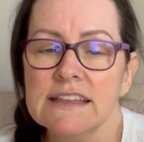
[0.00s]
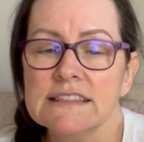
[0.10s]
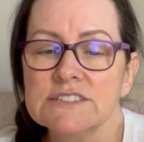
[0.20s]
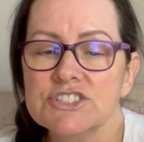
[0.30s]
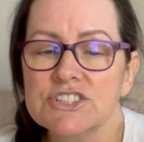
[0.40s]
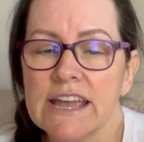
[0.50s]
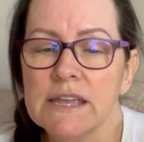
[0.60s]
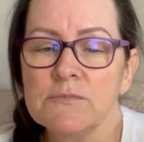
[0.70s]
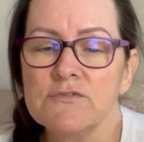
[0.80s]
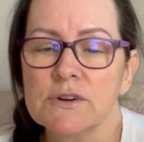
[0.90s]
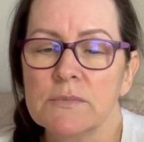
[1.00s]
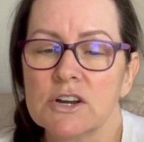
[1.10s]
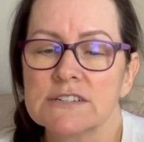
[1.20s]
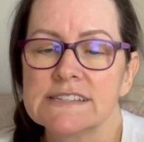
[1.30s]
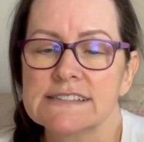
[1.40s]
The shame from
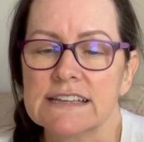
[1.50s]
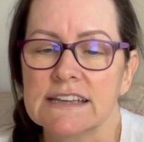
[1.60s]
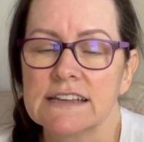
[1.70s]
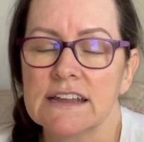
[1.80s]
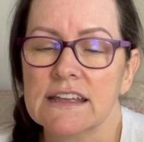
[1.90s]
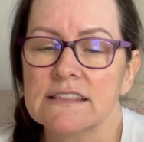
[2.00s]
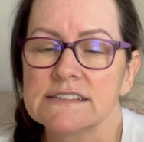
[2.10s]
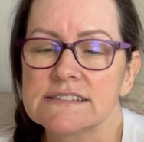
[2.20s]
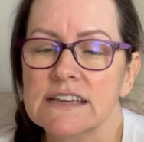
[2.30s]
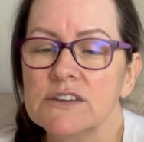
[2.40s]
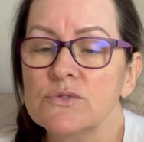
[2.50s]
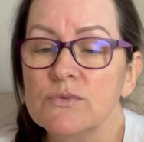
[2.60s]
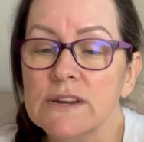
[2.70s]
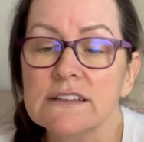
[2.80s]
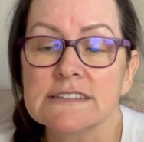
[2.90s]
her sin and the sudden
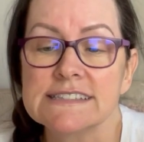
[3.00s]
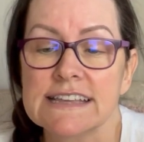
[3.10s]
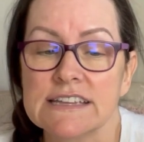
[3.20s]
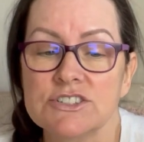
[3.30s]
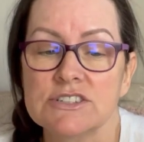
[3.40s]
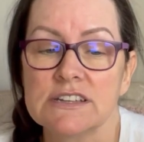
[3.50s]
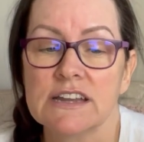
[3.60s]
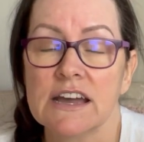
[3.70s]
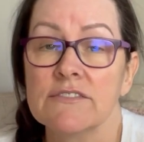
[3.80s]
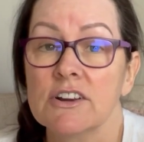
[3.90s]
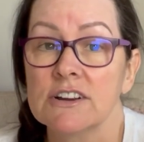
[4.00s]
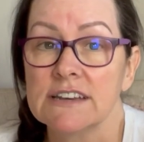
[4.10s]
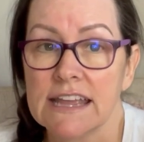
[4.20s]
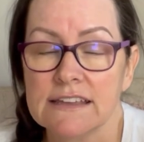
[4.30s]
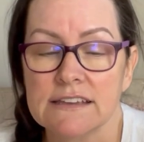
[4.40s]
realization of her
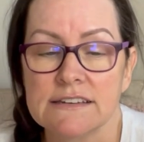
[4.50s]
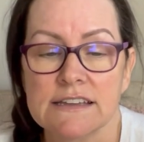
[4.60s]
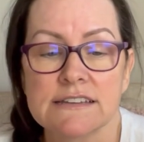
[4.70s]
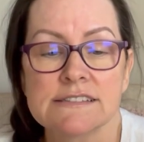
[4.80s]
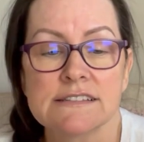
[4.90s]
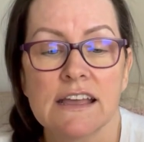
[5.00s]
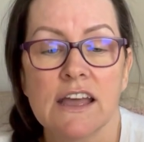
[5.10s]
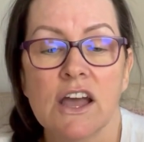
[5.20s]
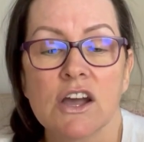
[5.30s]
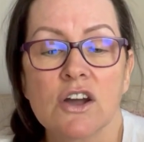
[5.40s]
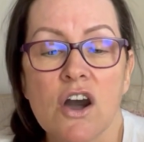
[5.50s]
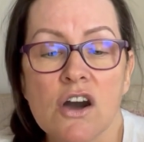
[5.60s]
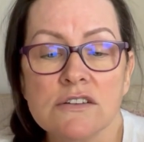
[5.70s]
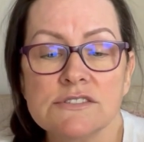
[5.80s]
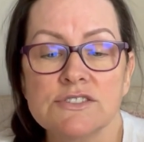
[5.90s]
nakedness
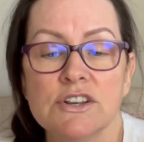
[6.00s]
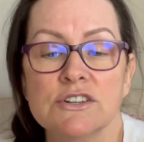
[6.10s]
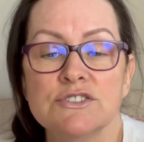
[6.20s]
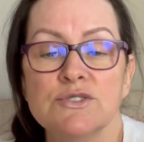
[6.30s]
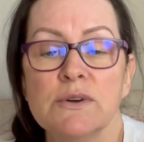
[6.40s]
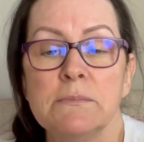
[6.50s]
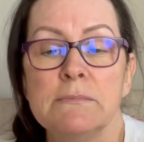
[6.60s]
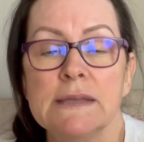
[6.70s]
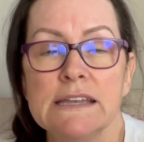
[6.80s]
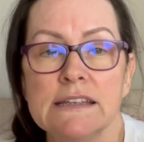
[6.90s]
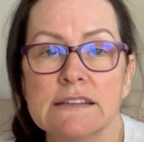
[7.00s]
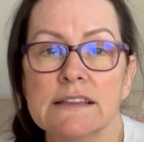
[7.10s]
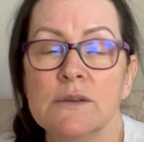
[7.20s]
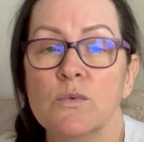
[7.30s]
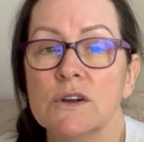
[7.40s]
caused her to
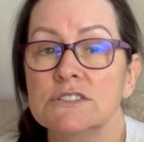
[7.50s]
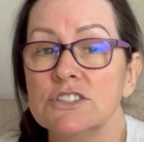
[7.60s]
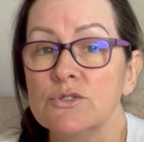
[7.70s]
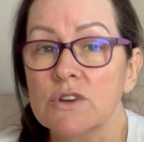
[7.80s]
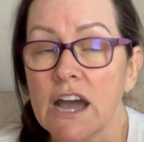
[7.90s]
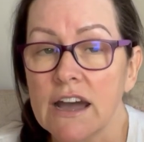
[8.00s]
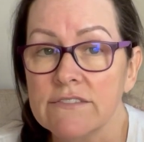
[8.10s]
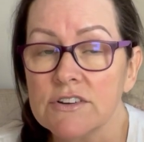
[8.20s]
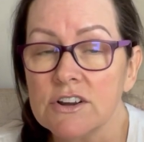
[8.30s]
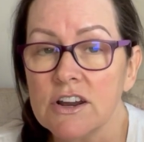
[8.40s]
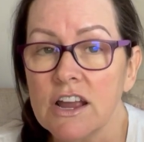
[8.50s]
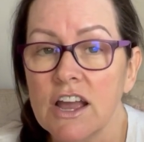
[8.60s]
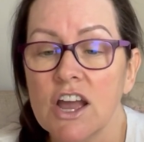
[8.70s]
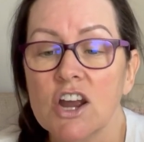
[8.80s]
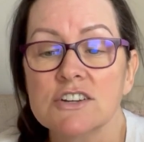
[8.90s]
immediately want to cover
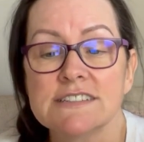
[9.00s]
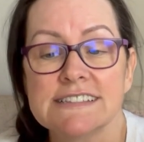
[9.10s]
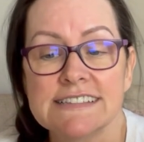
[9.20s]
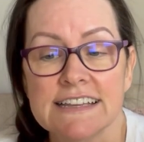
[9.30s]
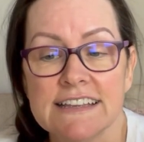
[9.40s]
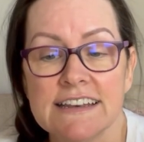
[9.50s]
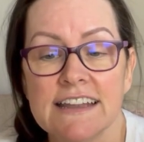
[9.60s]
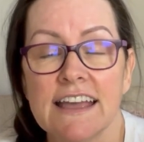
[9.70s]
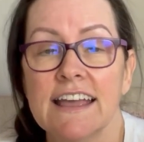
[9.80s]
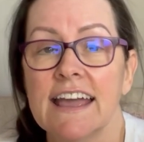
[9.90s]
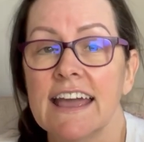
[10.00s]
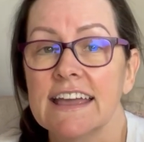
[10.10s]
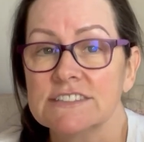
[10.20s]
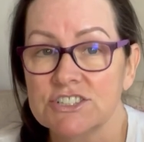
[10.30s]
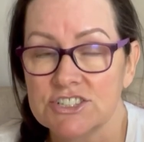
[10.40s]
her sin
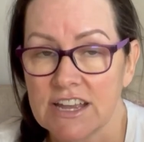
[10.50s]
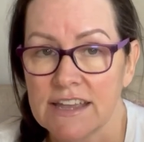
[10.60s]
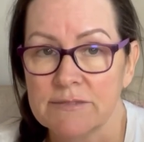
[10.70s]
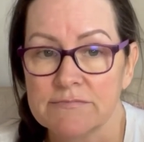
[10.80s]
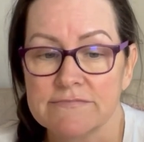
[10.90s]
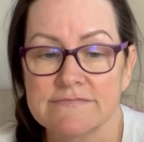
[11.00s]
and shame.